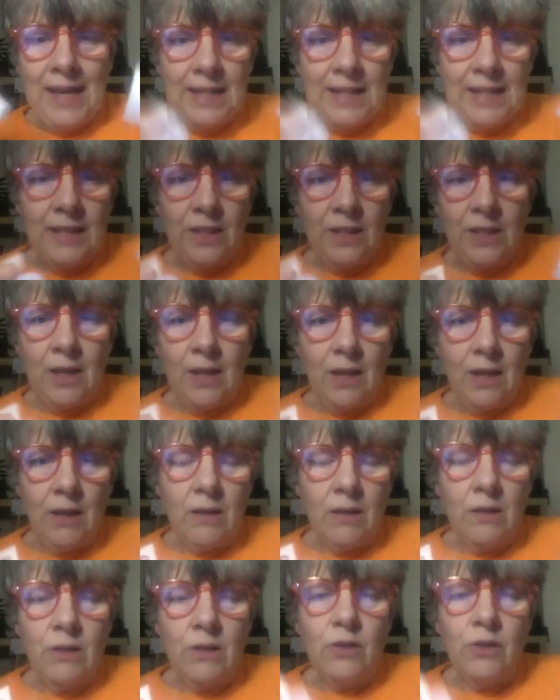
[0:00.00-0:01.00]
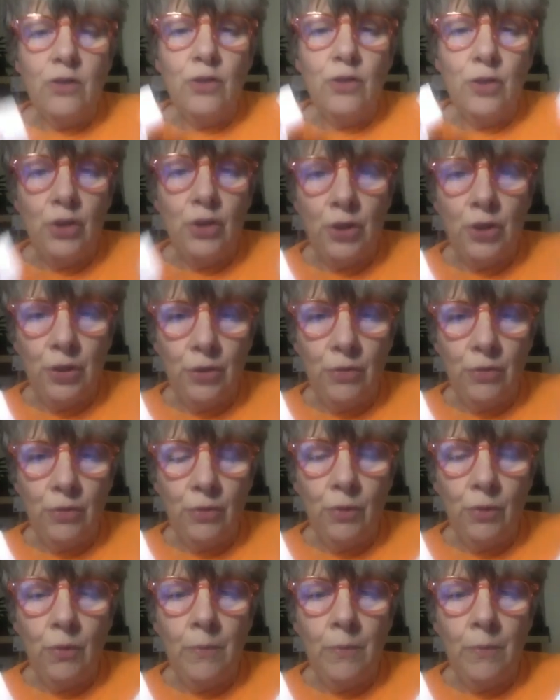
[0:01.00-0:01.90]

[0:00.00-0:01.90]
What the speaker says: it in turns to